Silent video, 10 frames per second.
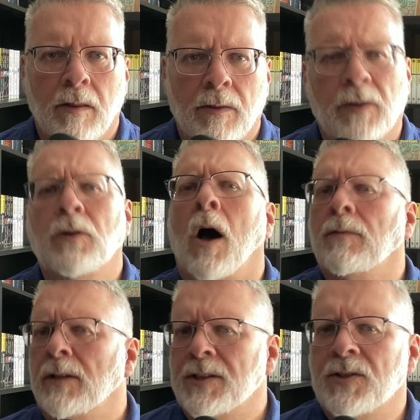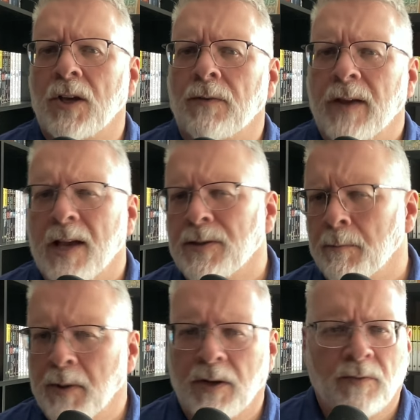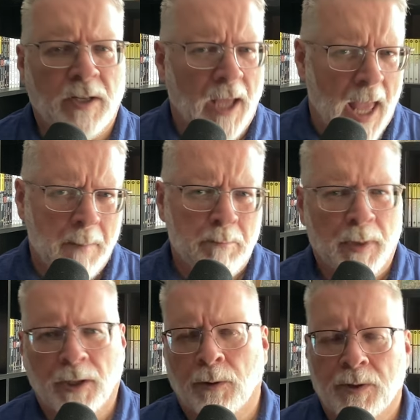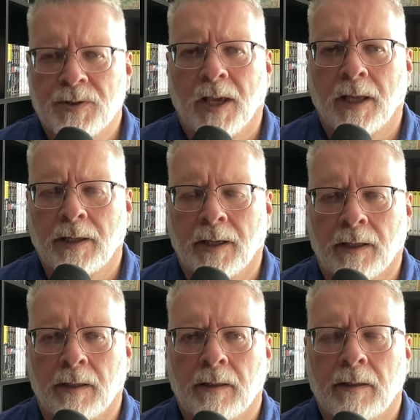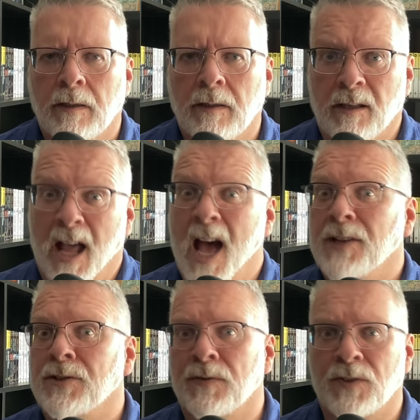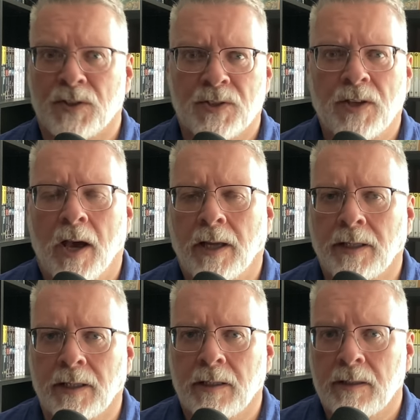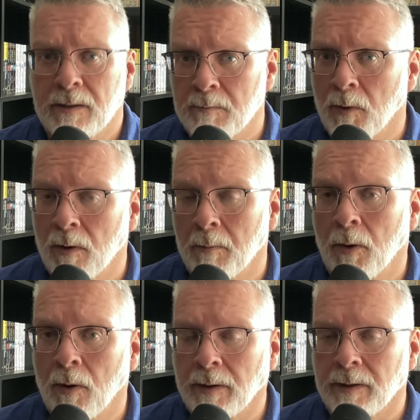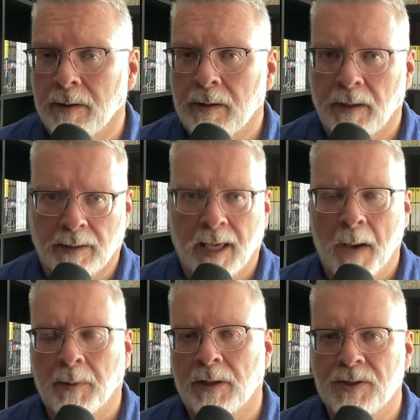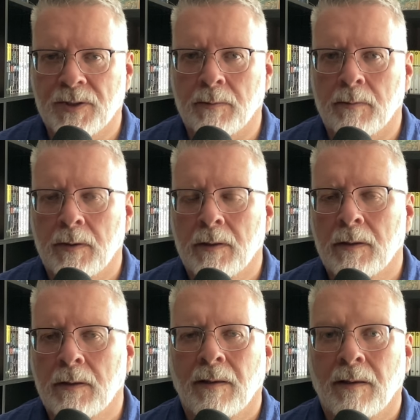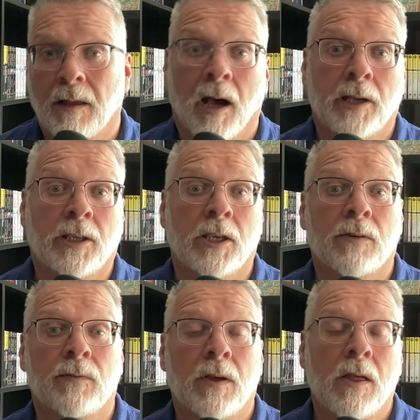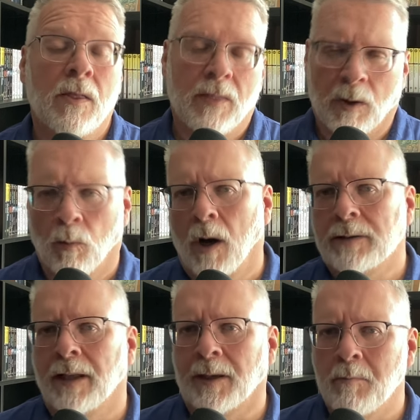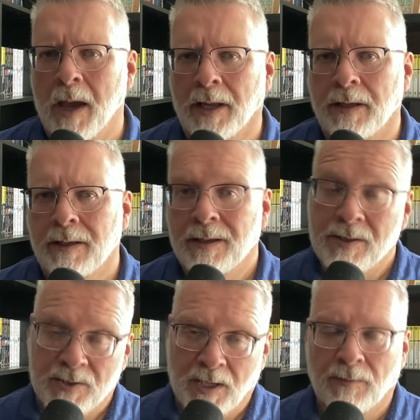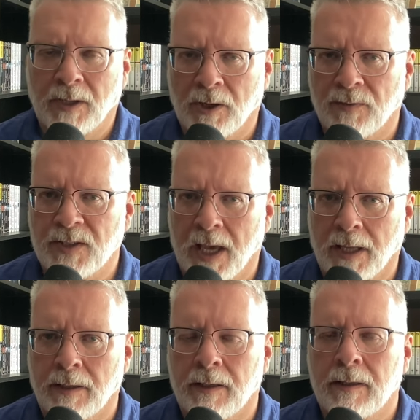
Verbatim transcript: The novel itself has a bit of an ambiguous ending. It asks if society is more important than capitalism. I give They Walk Like Men 7 out of 10.